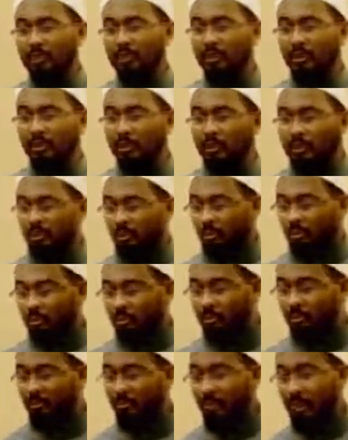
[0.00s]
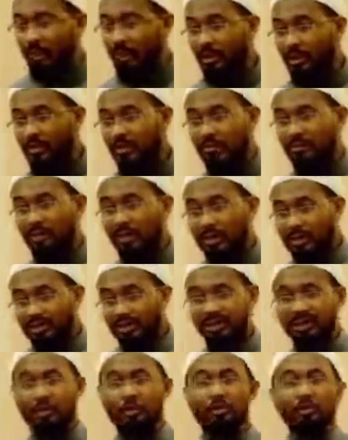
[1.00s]
when you would leave money and 3
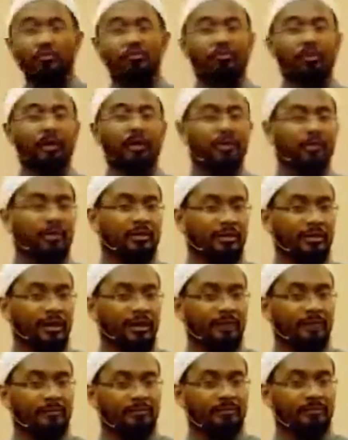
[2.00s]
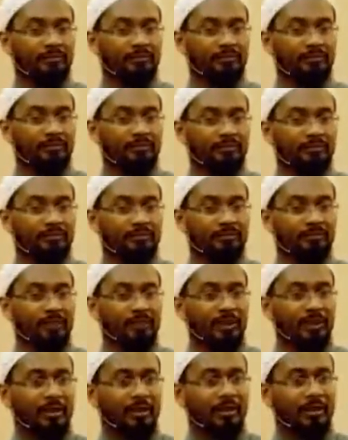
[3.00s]
days later you find it there.
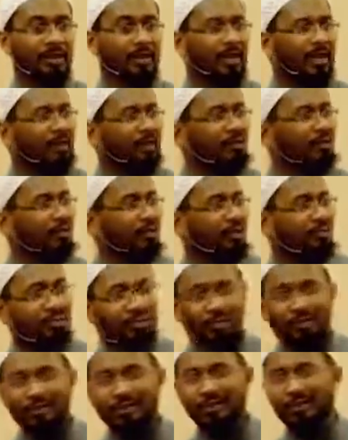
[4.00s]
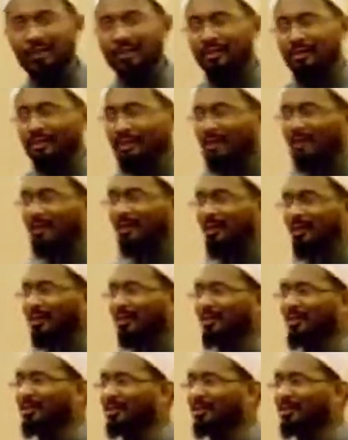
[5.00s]
Yeah? Any of you ever study the